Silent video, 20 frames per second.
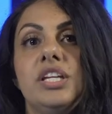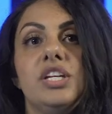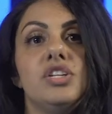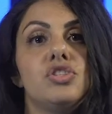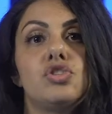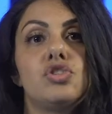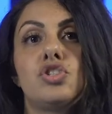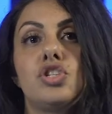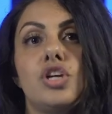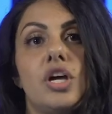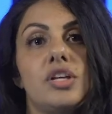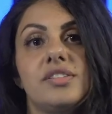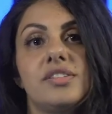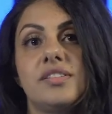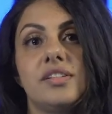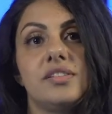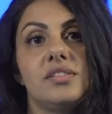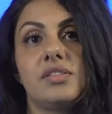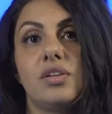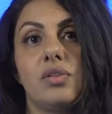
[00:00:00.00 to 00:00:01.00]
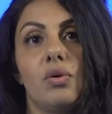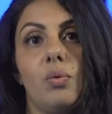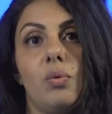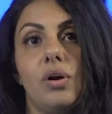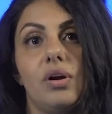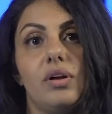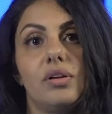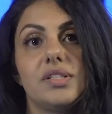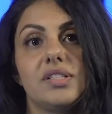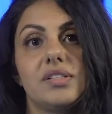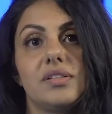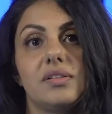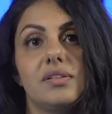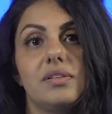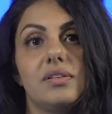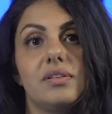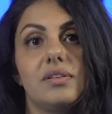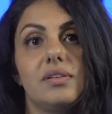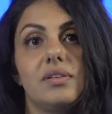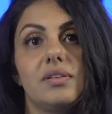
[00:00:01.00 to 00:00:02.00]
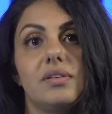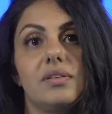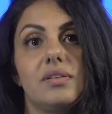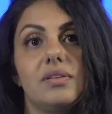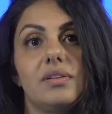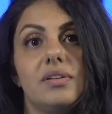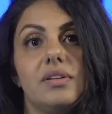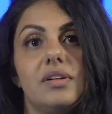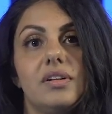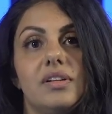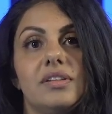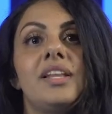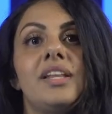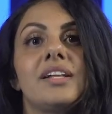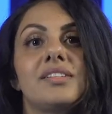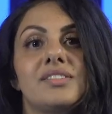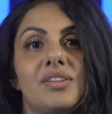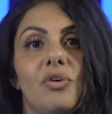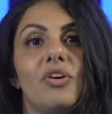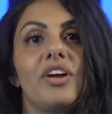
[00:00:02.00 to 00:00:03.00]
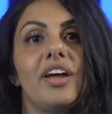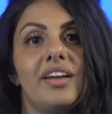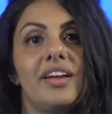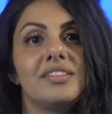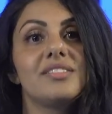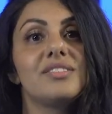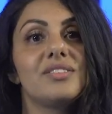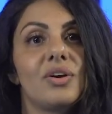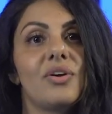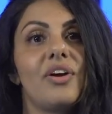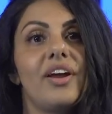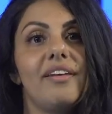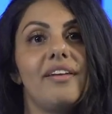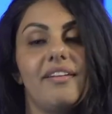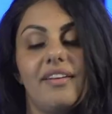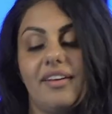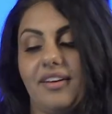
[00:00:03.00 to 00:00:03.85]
and his justice to the world? That's going against the grain.